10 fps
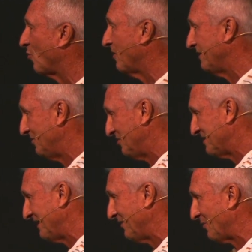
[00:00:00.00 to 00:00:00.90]
one, did you
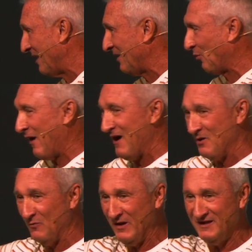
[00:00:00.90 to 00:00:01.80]
see the great crowd
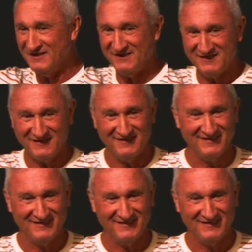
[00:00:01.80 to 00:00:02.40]
of witnesses?